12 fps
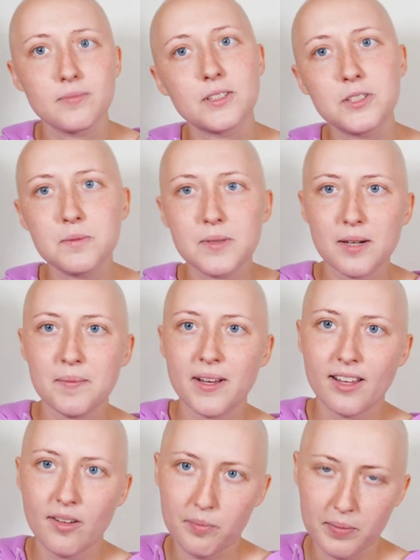the tumor in my
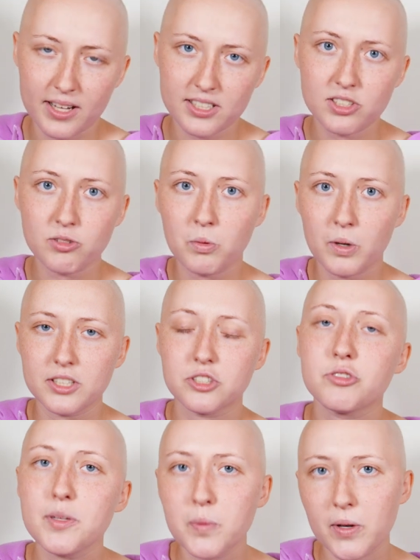left breast was
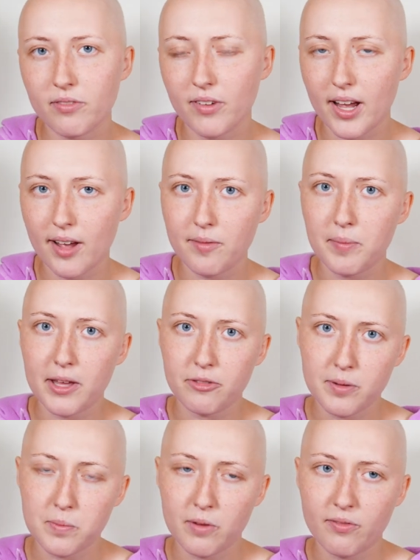3.5 by
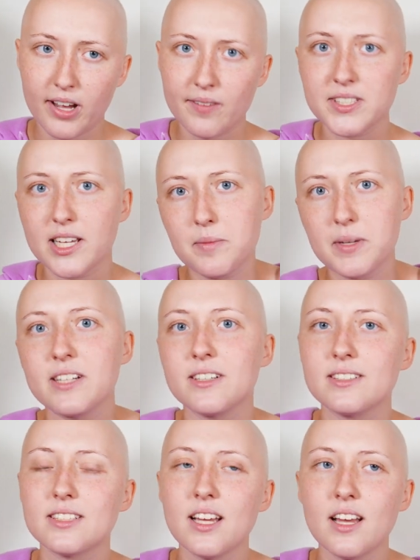3.5
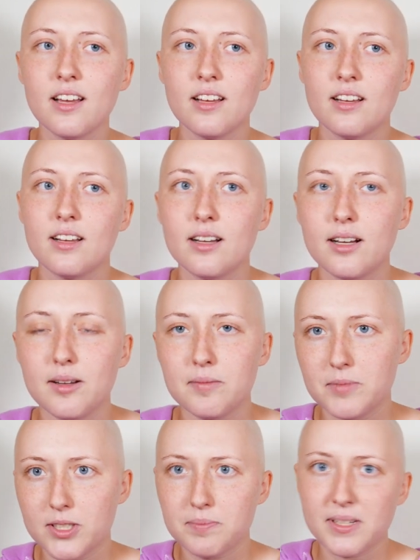centimeters
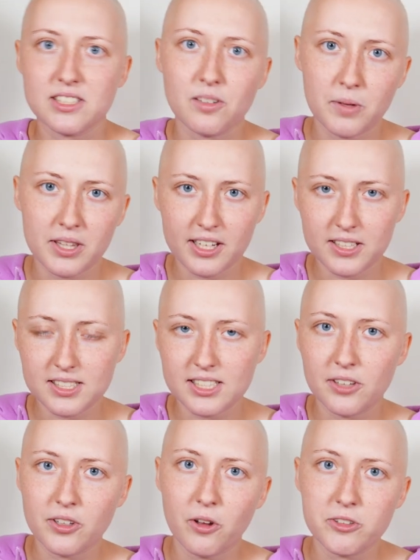um, just based on what they could
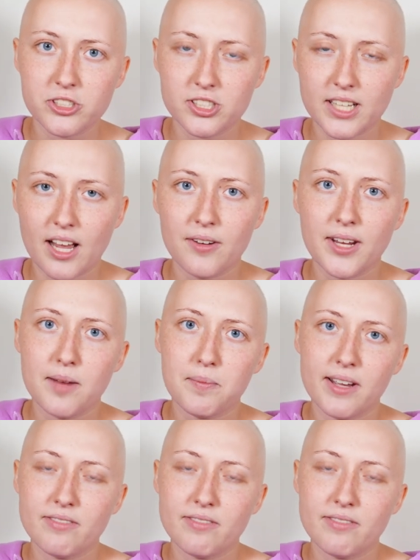see on the ultrasound and by